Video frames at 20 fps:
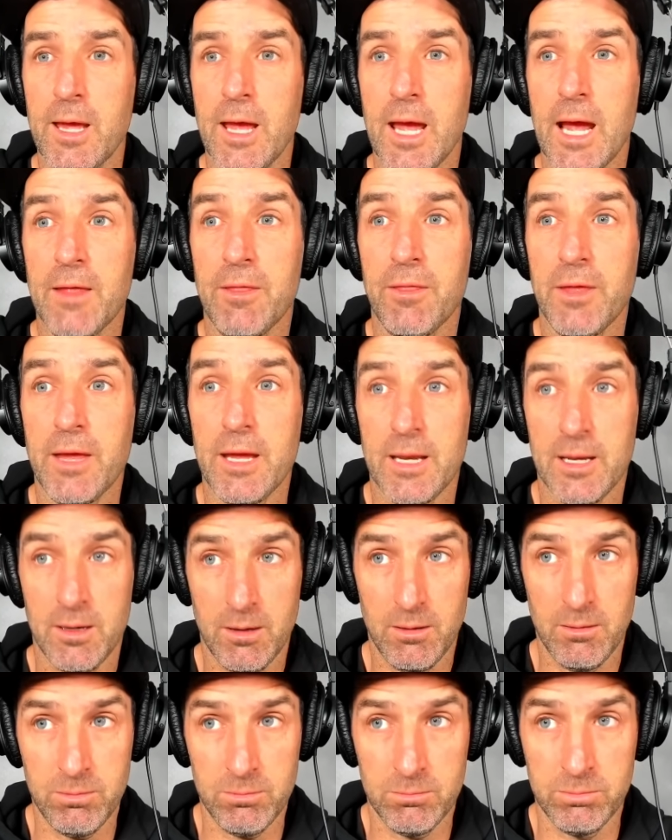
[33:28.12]
And then
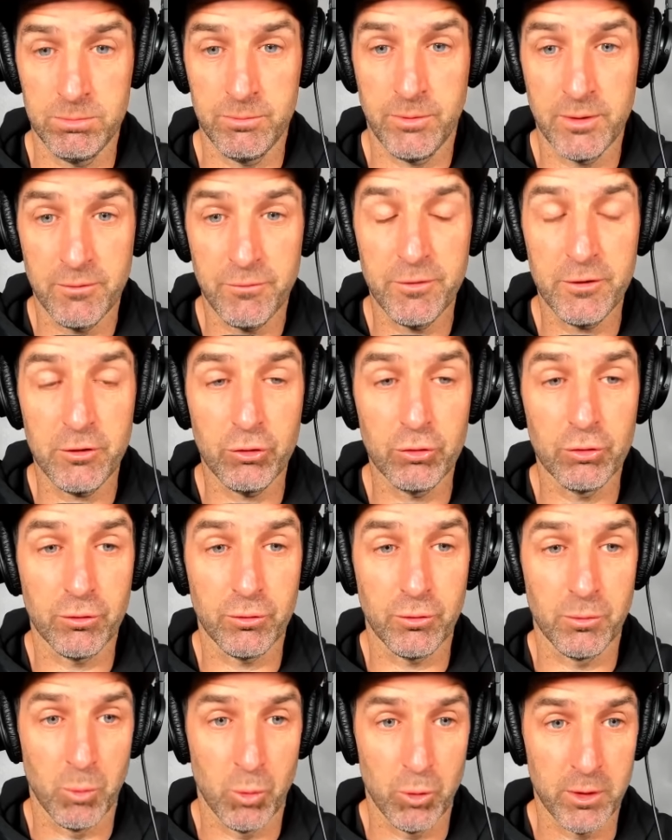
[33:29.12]
the officials
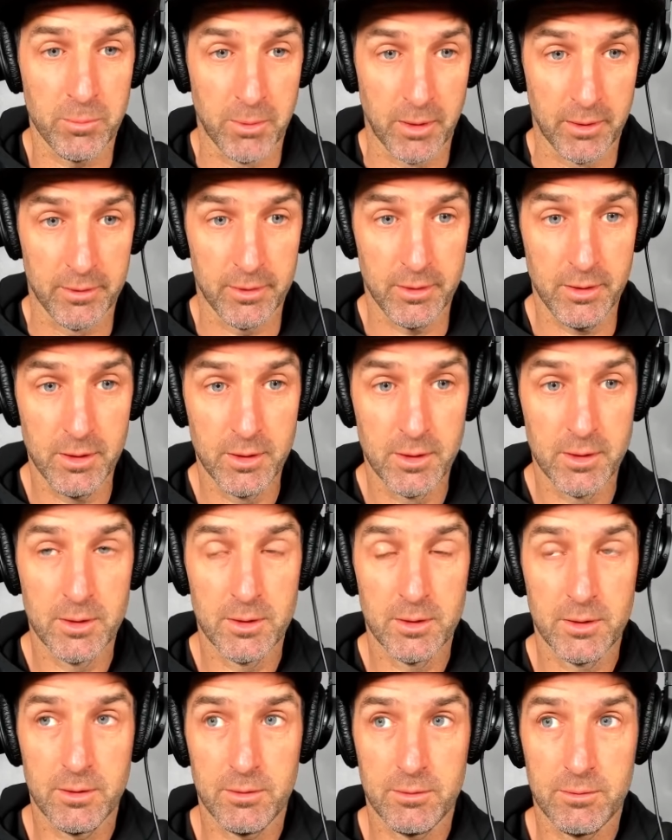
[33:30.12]
from Warner Brother
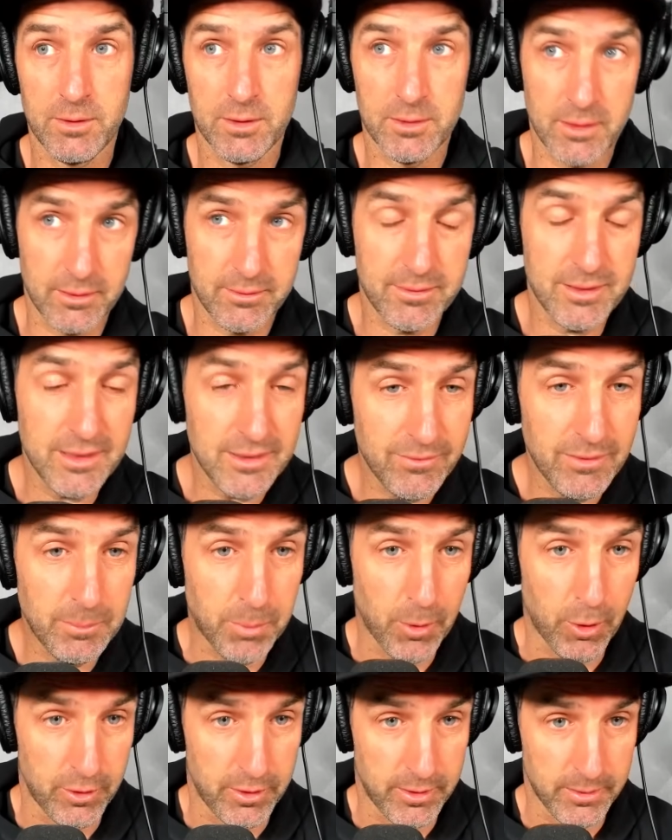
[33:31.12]
did the TV
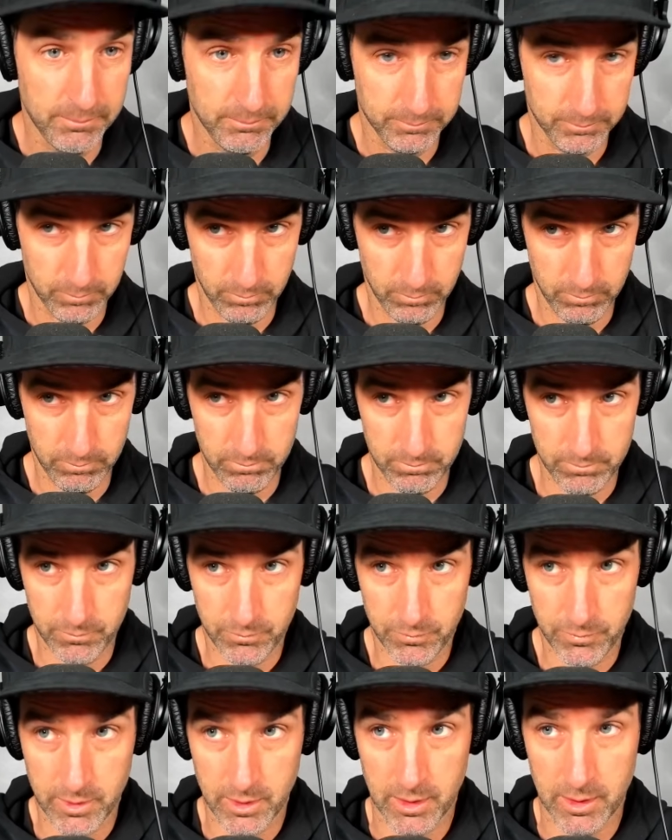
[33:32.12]
podium,
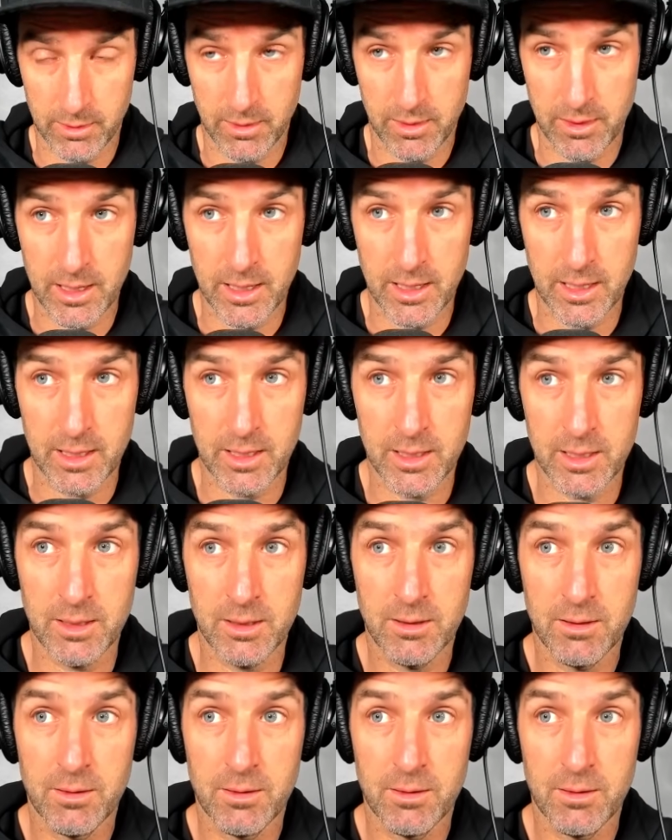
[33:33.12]
and then